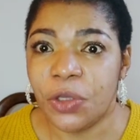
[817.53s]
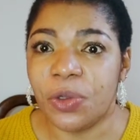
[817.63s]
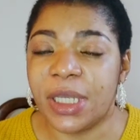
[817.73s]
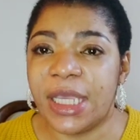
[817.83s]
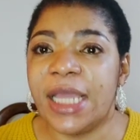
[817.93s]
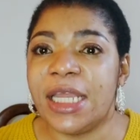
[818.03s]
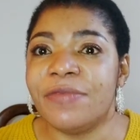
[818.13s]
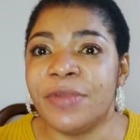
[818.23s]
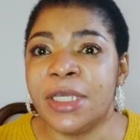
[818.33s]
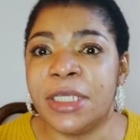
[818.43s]
You can't
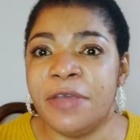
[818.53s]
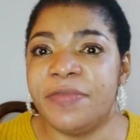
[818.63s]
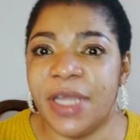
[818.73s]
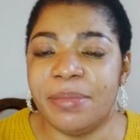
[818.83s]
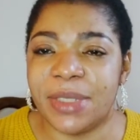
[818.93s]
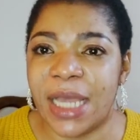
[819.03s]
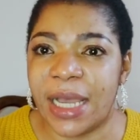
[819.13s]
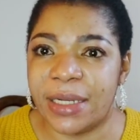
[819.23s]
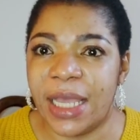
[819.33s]
even give them that.